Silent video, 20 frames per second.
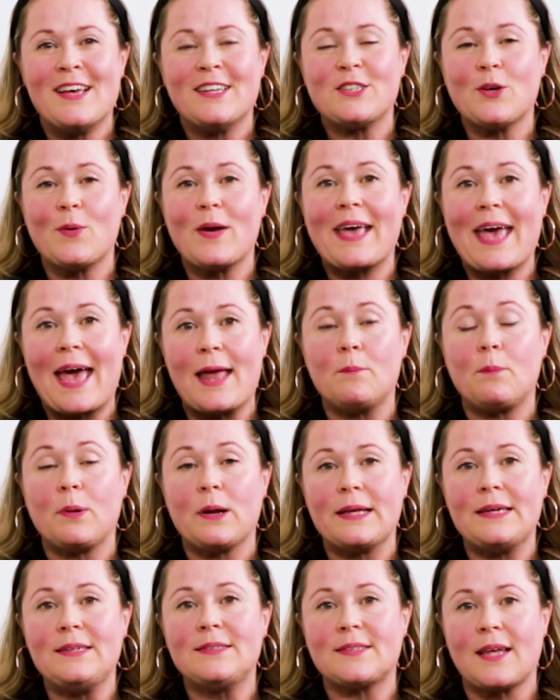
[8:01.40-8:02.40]
So again,
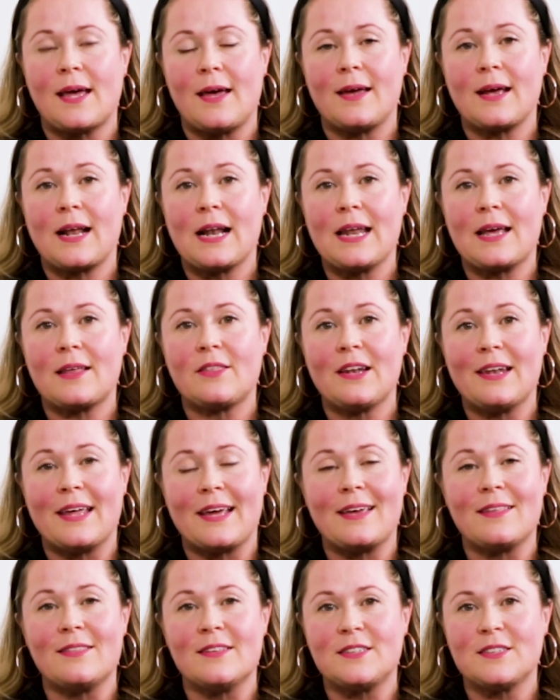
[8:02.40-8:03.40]
please click the
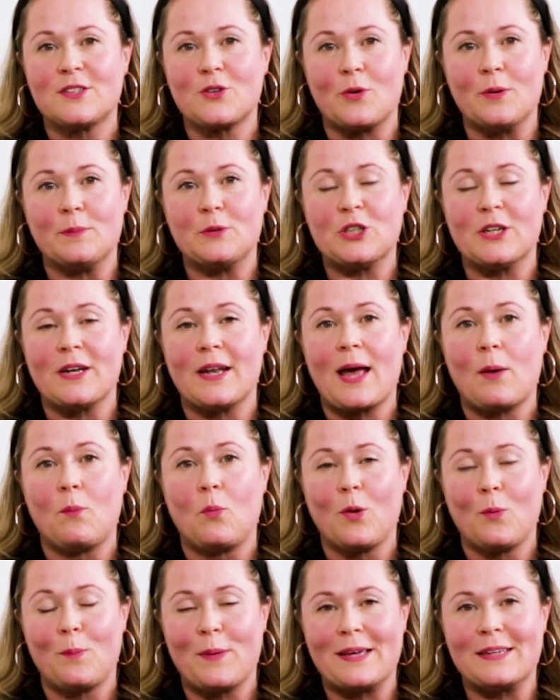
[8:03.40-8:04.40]
link in the description and
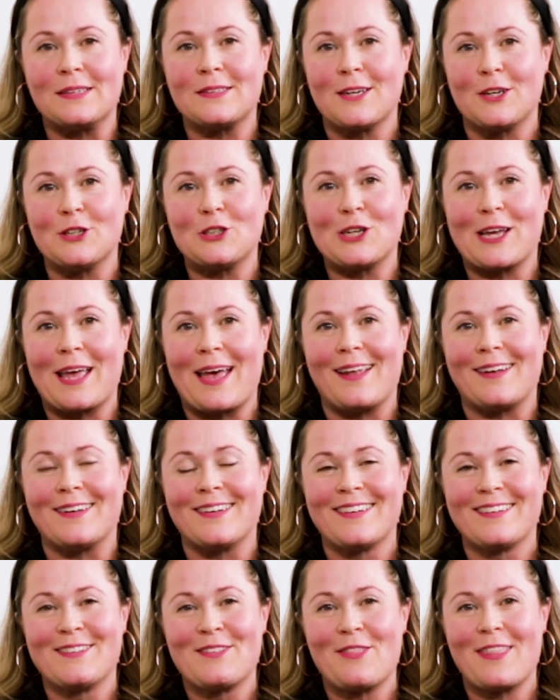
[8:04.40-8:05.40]
we'll be in touch
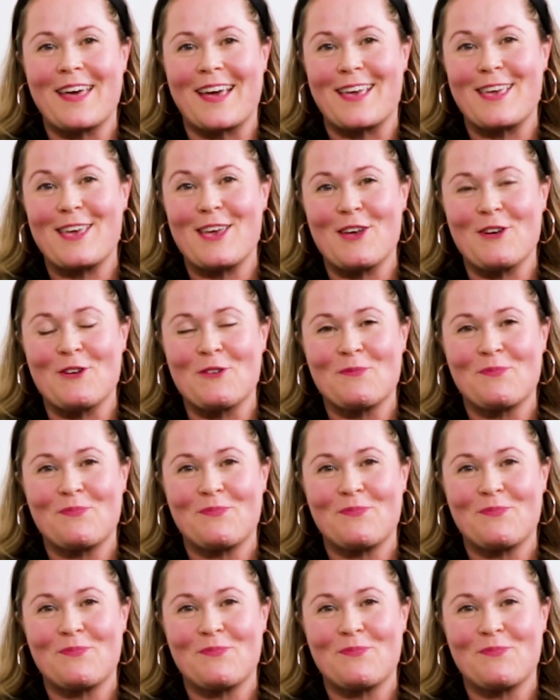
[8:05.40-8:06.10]
again. Thank you.